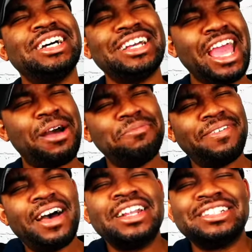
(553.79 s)
uh, yeah, I'm
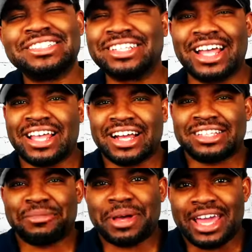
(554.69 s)
fine. Just got knocked
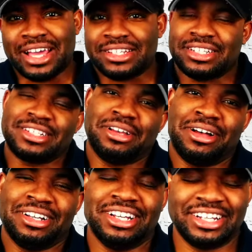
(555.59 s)
on my ass, that's
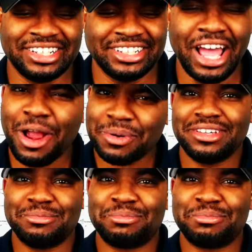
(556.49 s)
all. How are you,